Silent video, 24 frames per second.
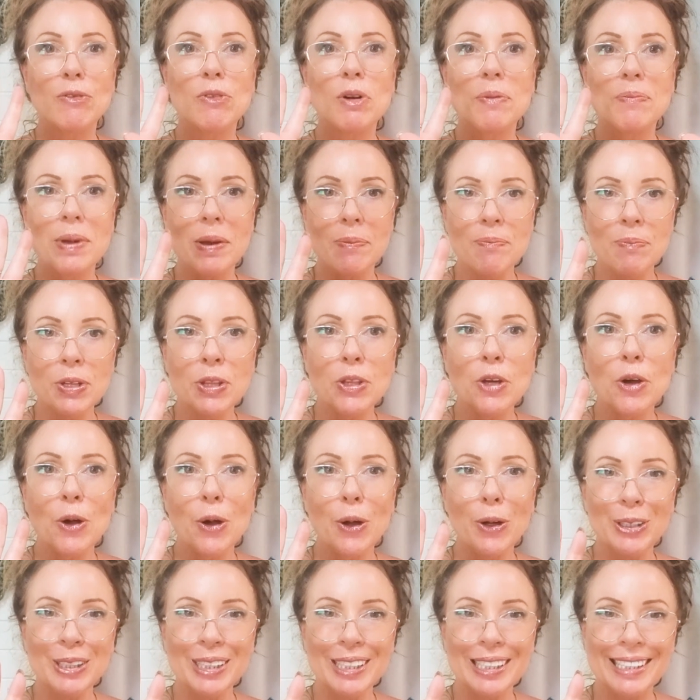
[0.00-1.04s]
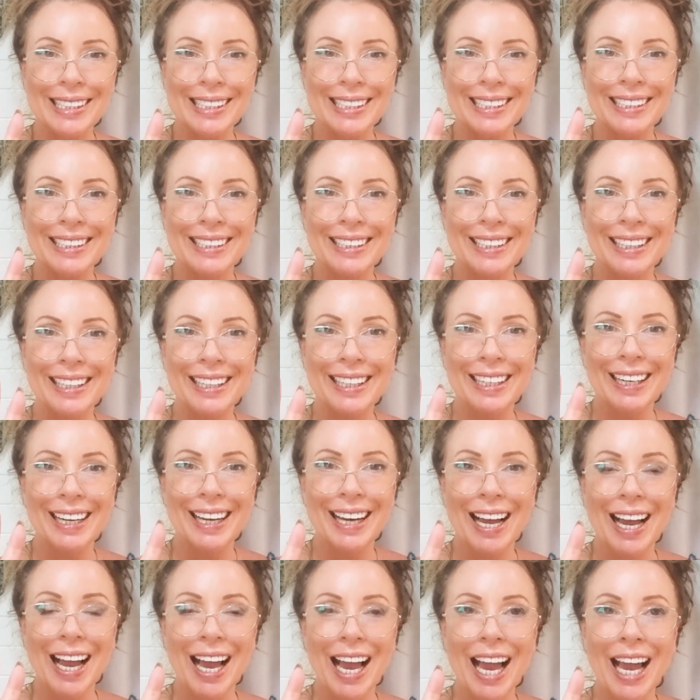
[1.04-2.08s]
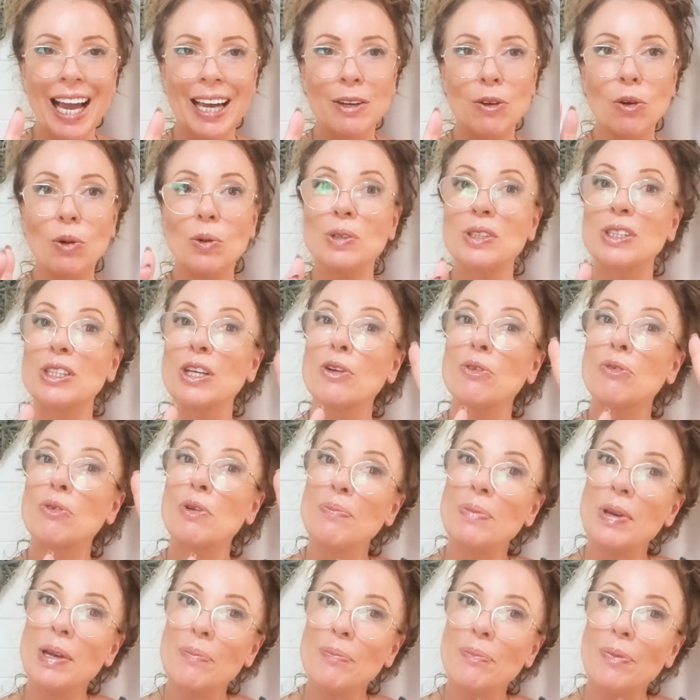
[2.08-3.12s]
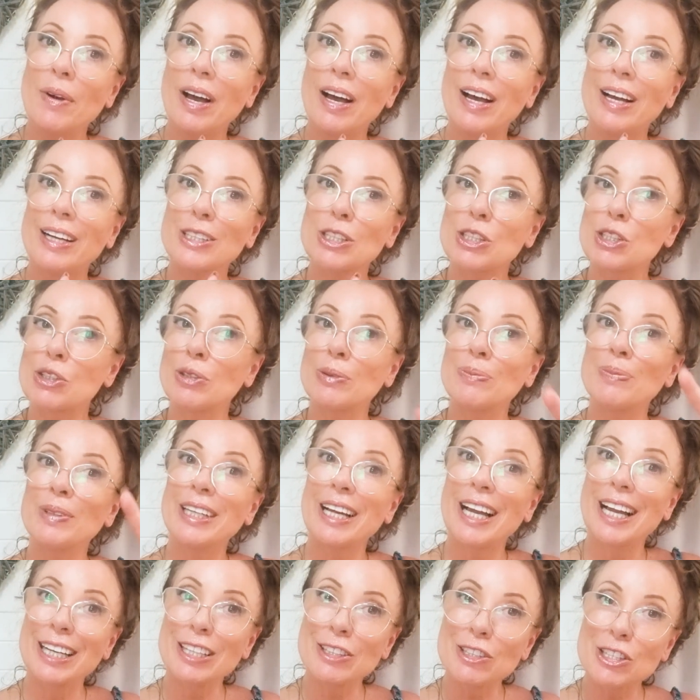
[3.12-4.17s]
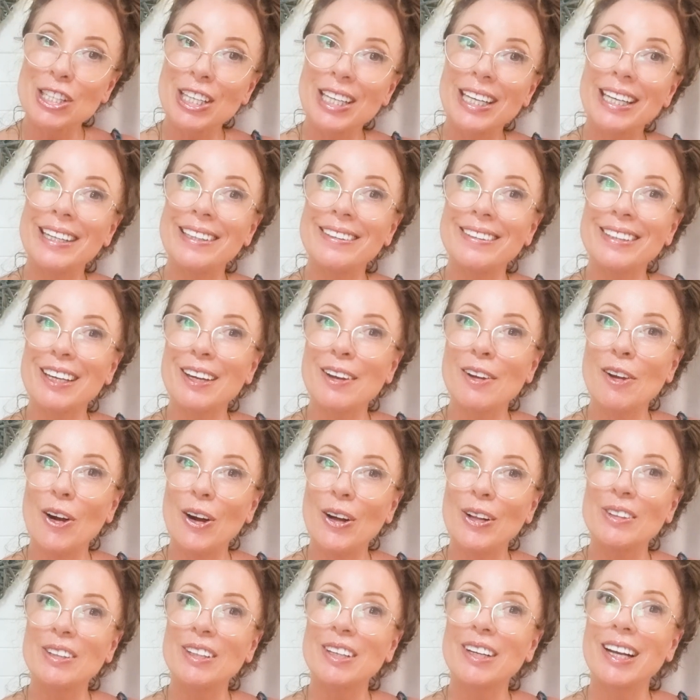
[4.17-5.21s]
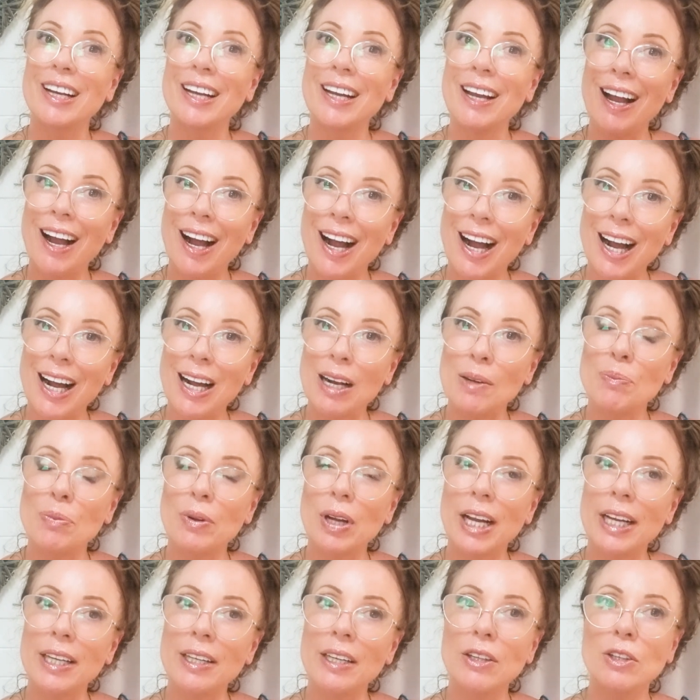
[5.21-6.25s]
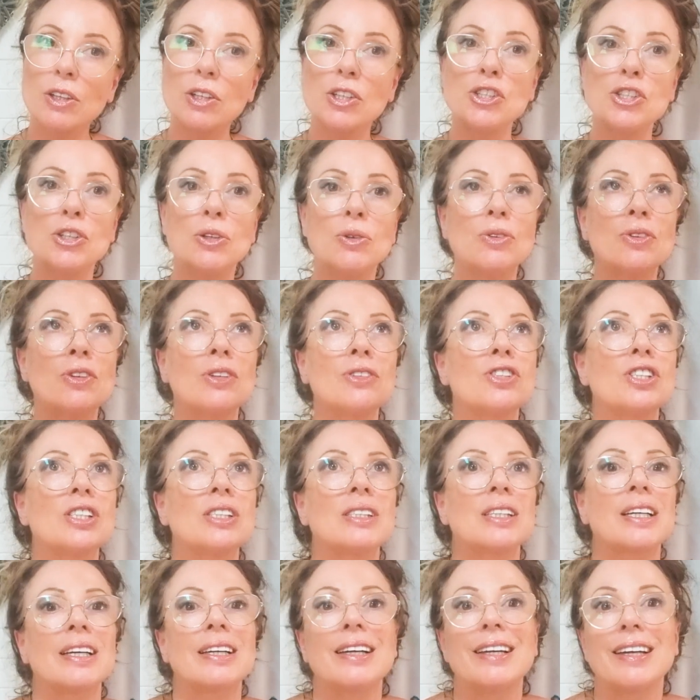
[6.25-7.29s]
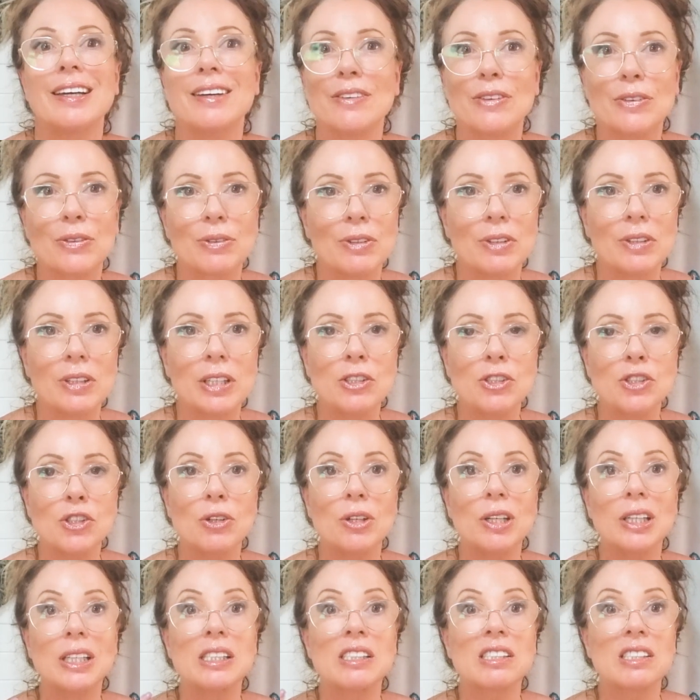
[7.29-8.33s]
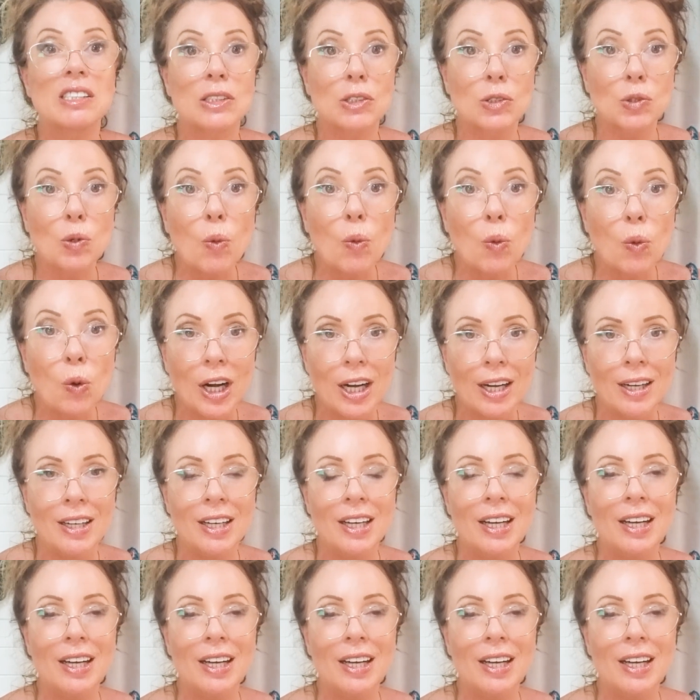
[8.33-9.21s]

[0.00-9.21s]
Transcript: Remember those. And also remember Triple H, Healing Holiday Heartbreak. Because you're not just going to get through this. You're going to soar.